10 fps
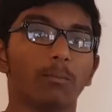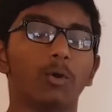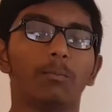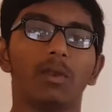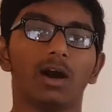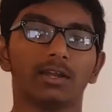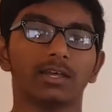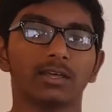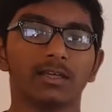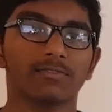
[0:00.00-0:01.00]
more blood
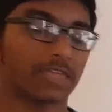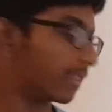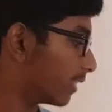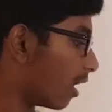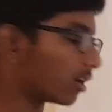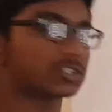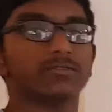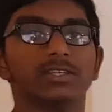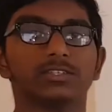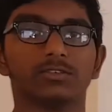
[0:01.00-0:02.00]
than the
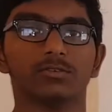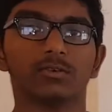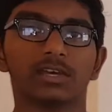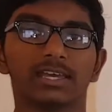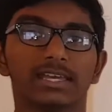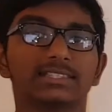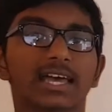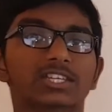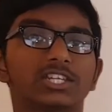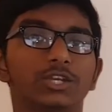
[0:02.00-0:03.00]
arteries do. It's
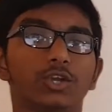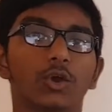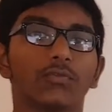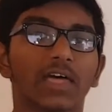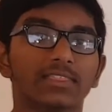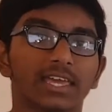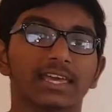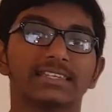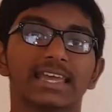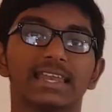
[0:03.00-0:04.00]
actually known that they
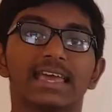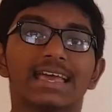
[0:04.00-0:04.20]
contain